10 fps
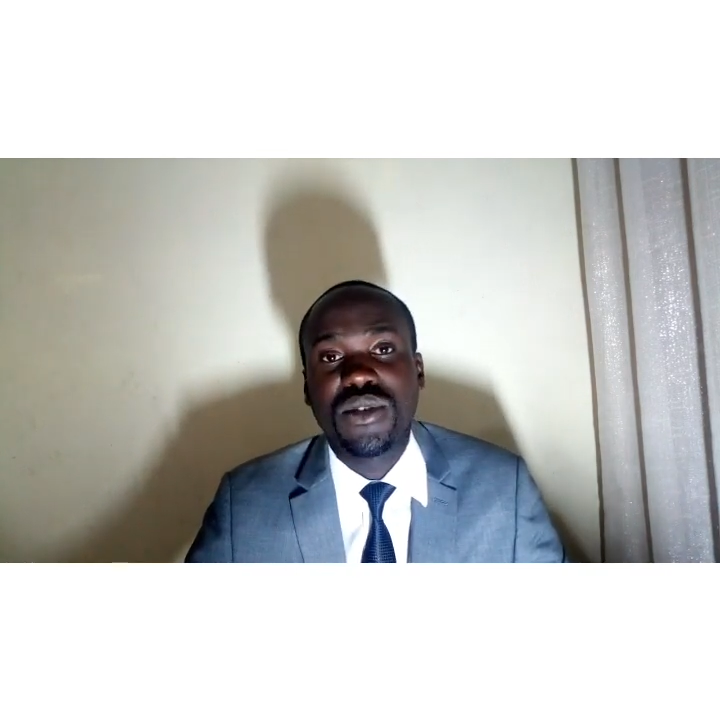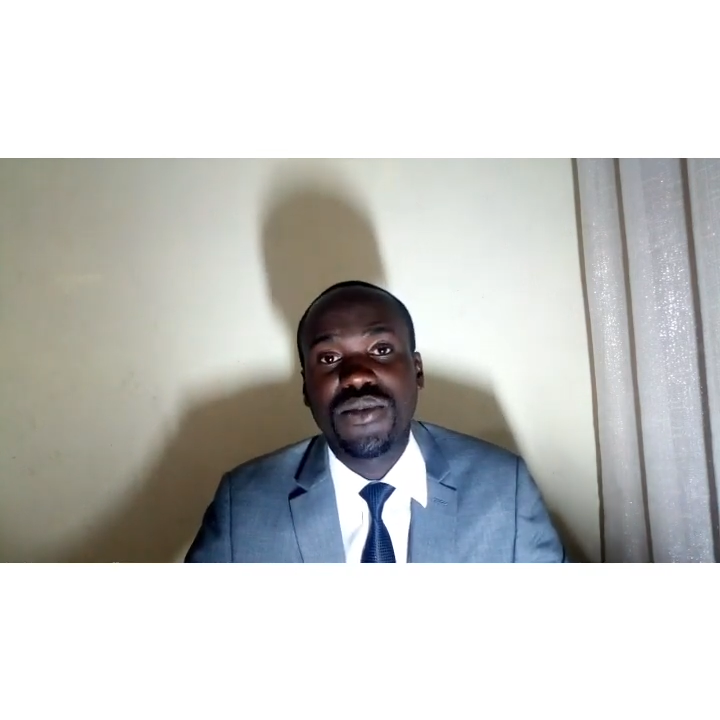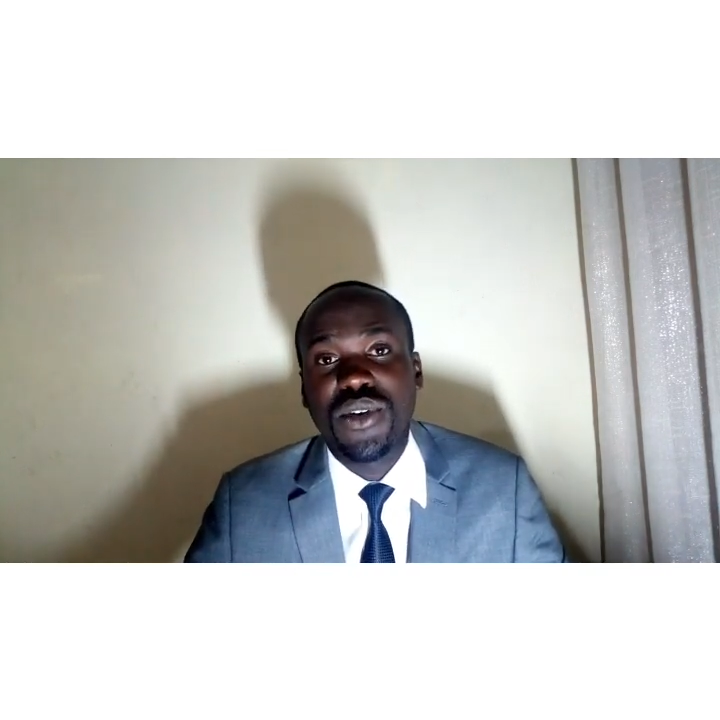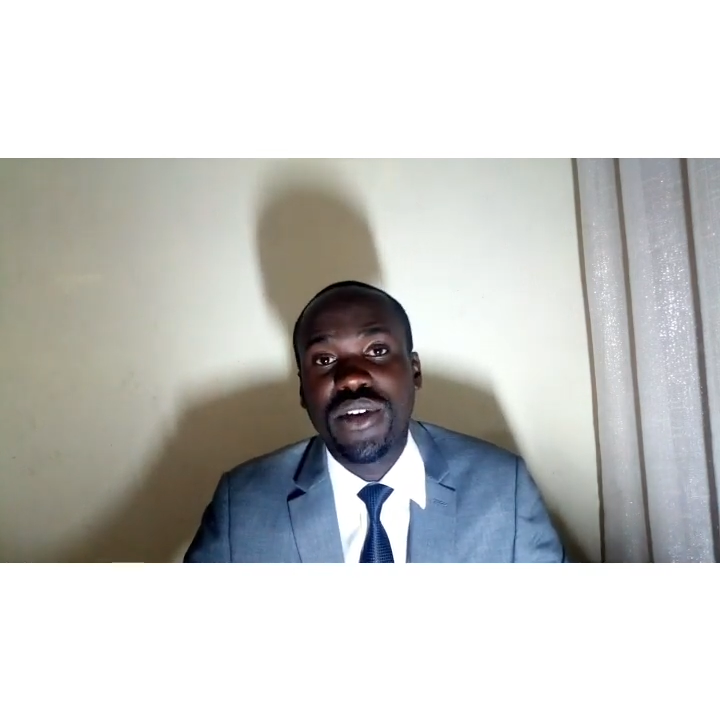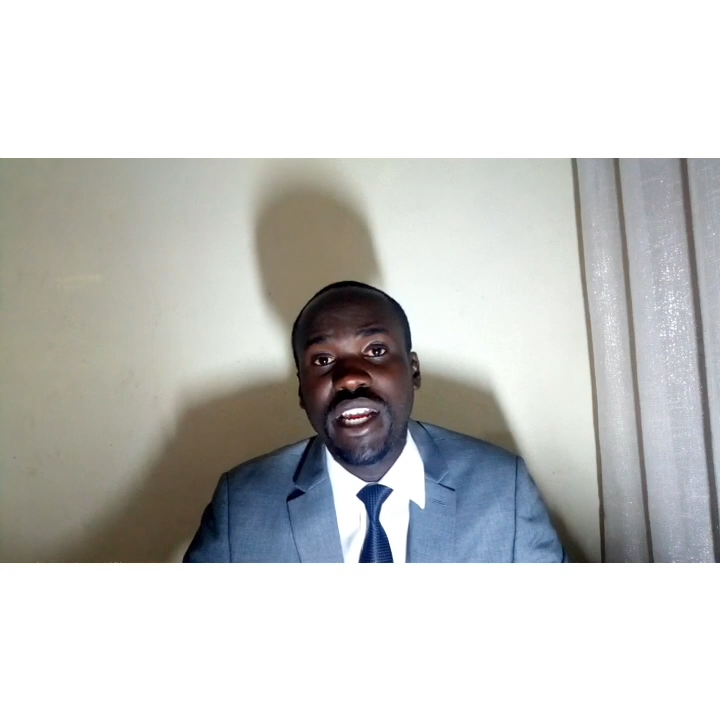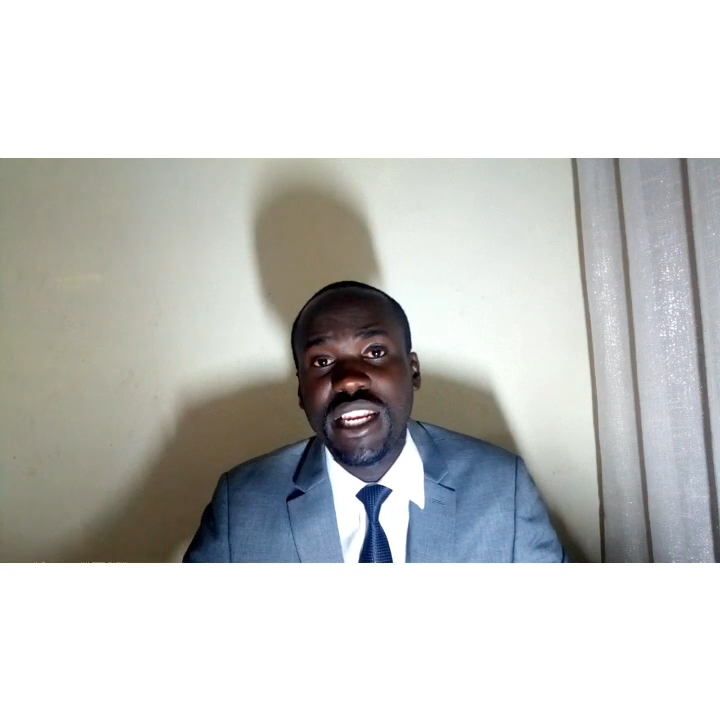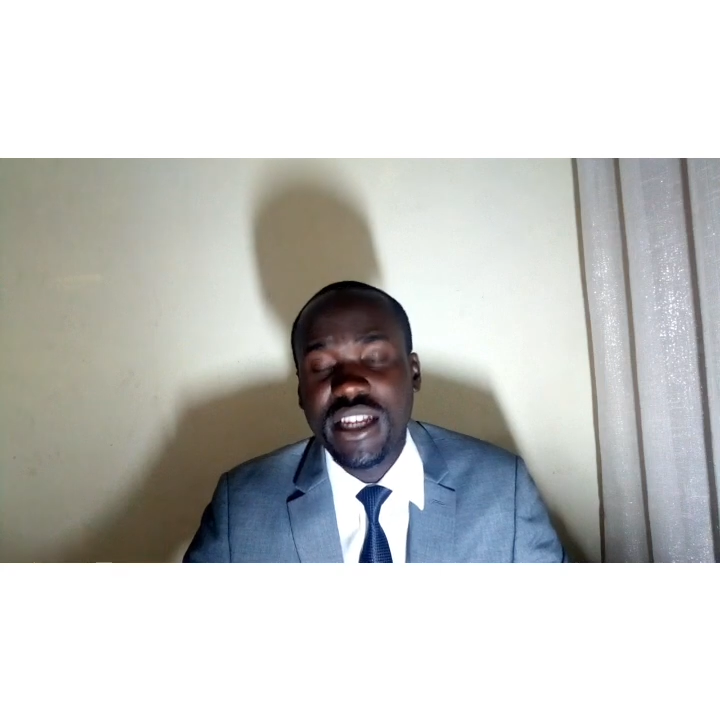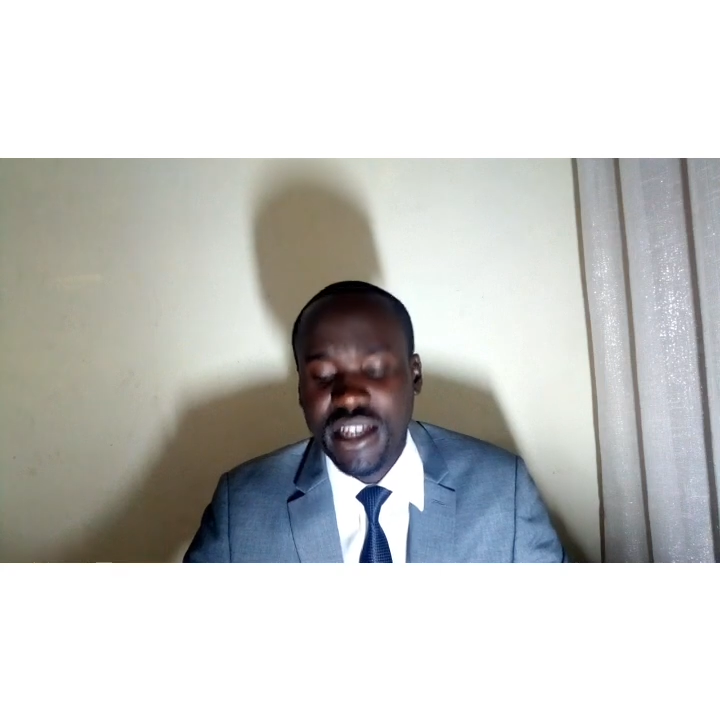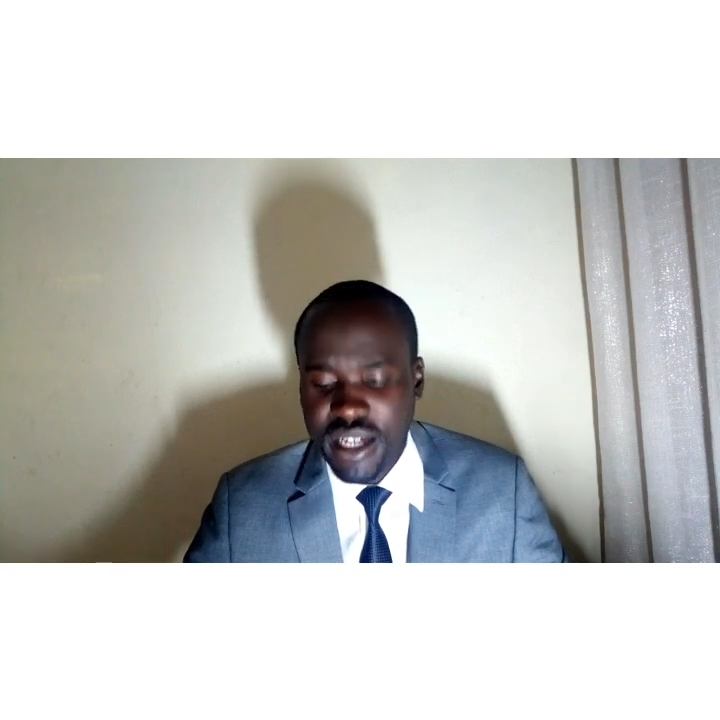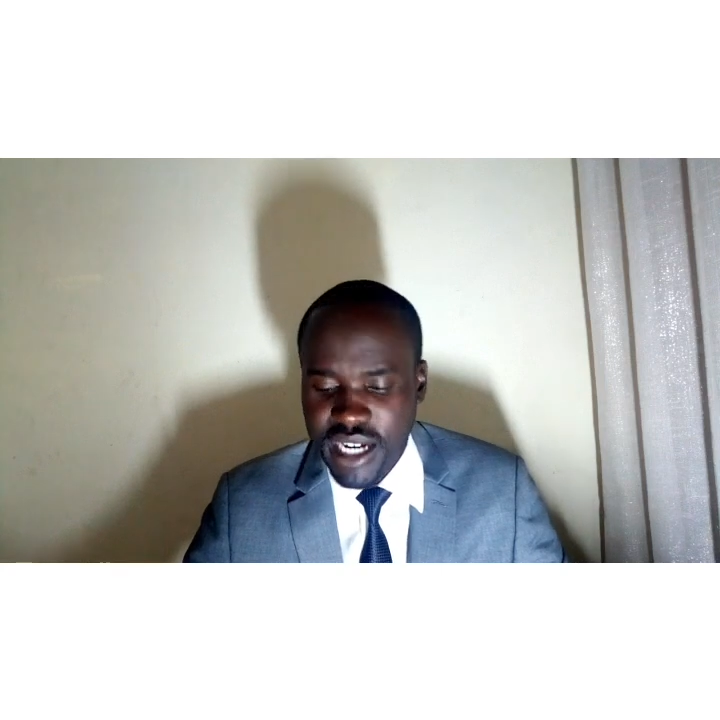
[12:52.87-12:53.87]
a foreign
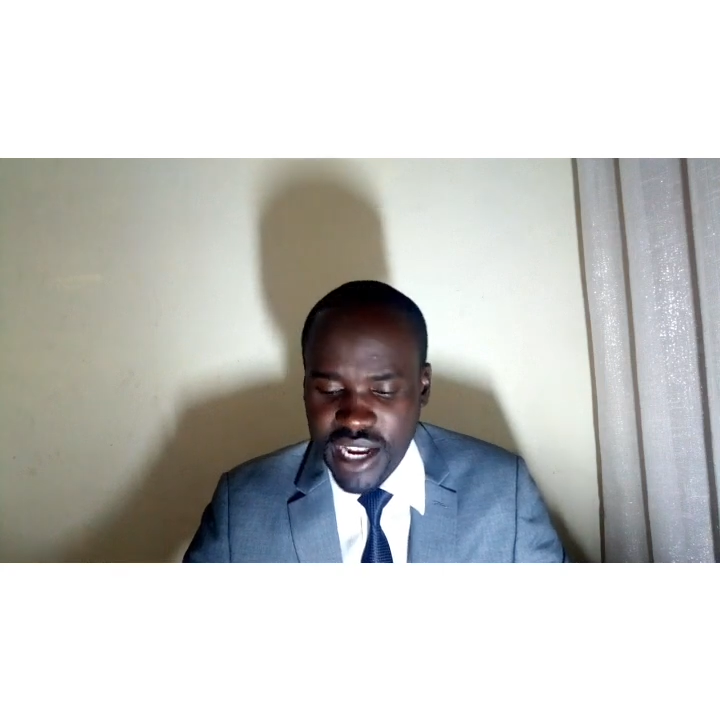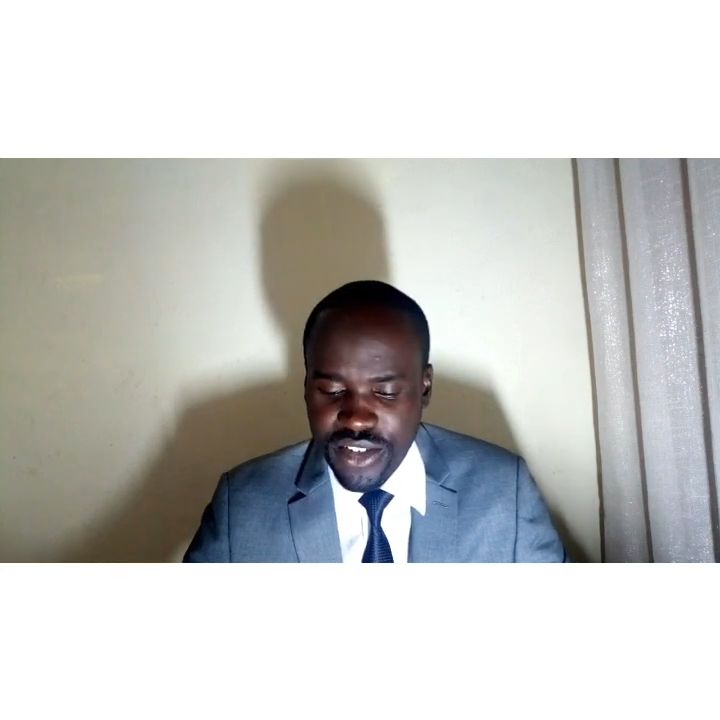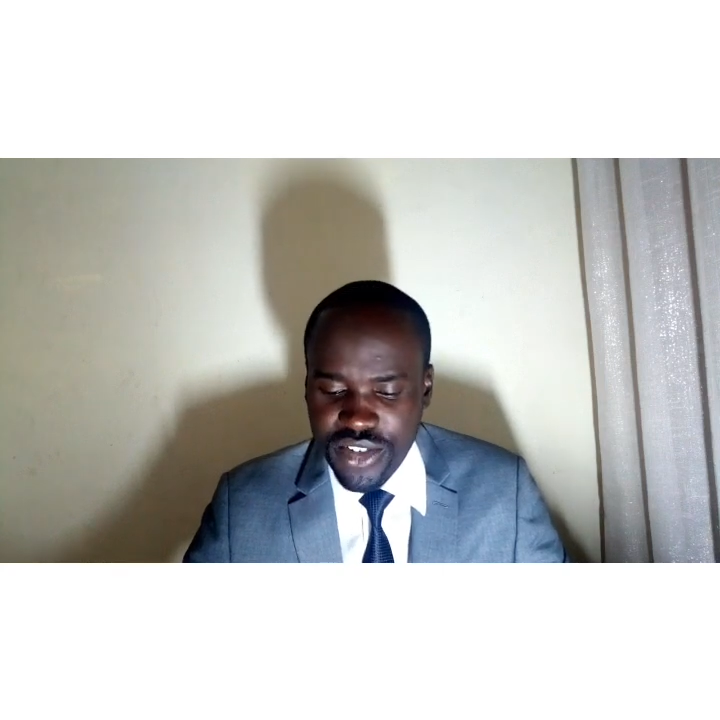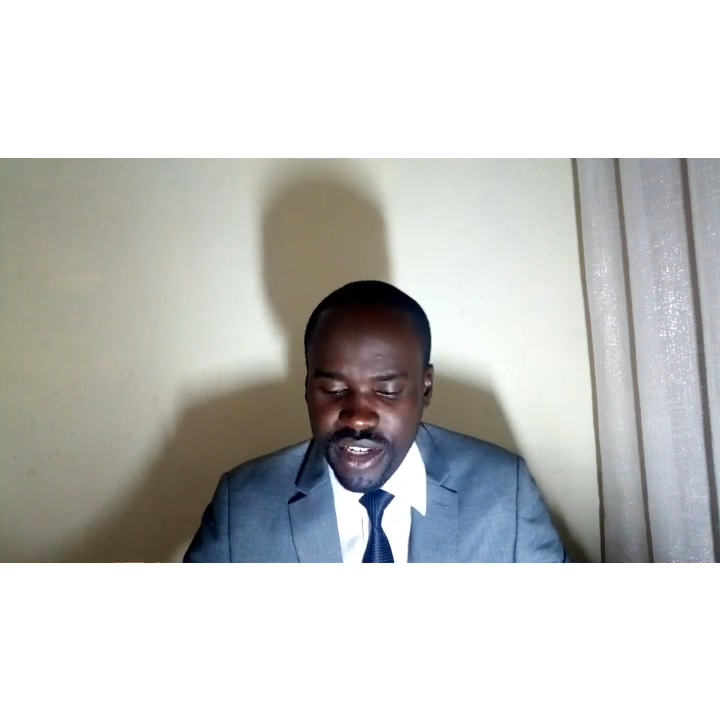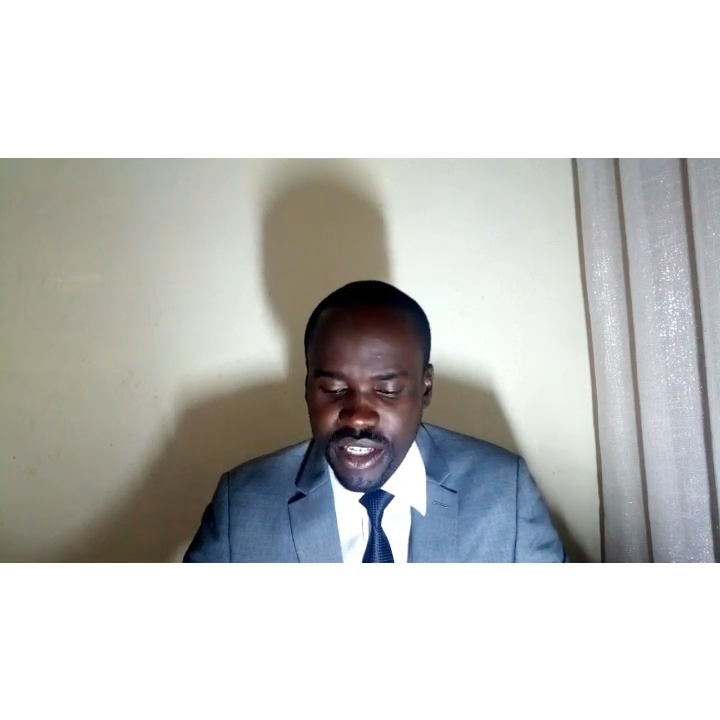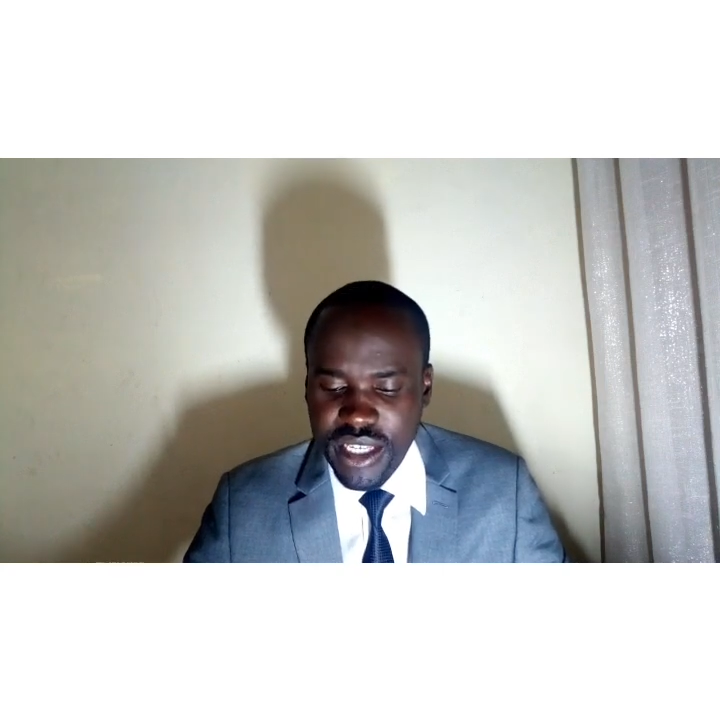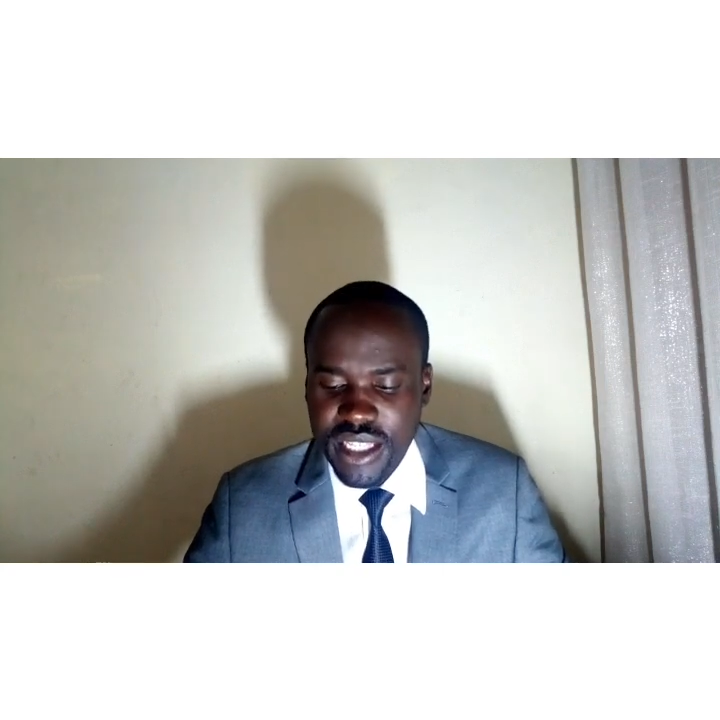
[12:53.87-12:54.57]
country,